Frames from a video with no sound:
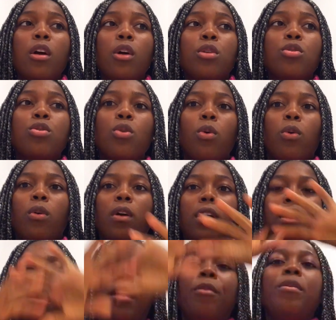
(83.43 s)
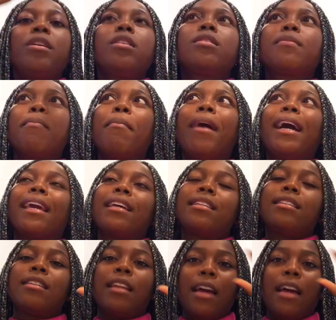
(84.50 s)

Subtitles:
So there is marketing